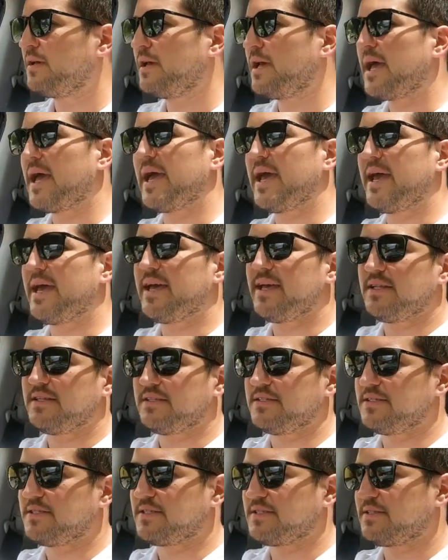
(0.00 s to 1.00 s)

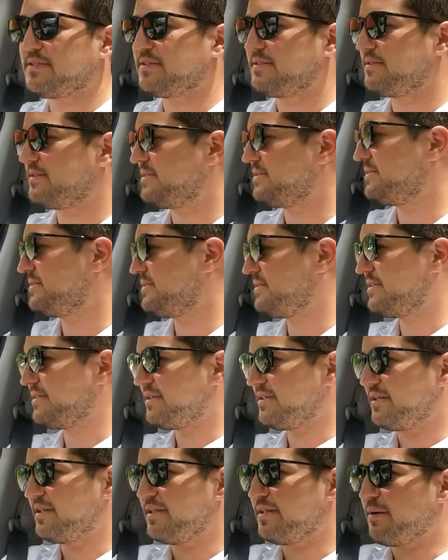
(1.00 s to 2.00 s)
and
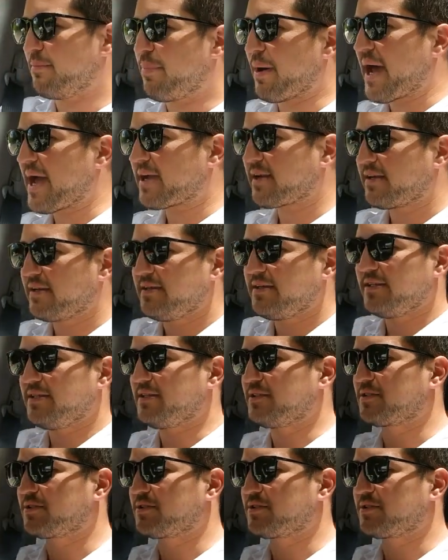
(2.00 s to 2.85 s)
the back is